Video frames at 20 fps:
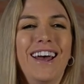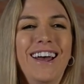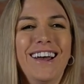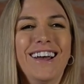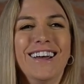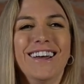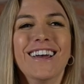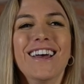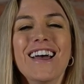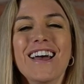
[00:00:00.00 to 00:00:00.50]

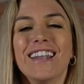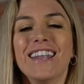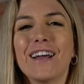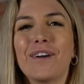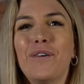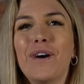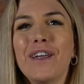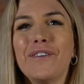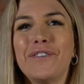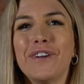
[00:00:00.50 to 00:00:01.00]
But
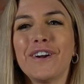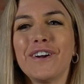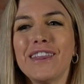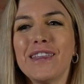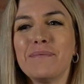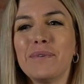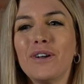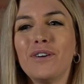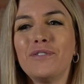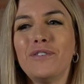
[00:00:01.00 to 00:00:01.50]
like, what if
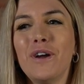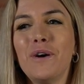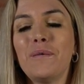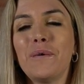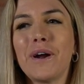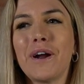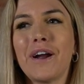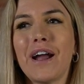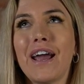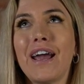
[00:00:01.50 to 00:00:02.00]
you're in the middle of
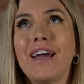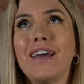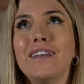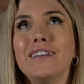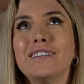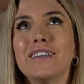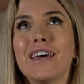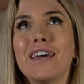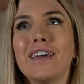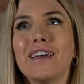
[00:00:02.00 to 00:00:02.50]
nowhere
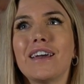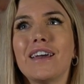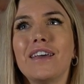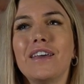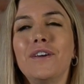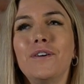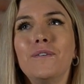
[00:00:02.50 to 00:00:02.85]
and like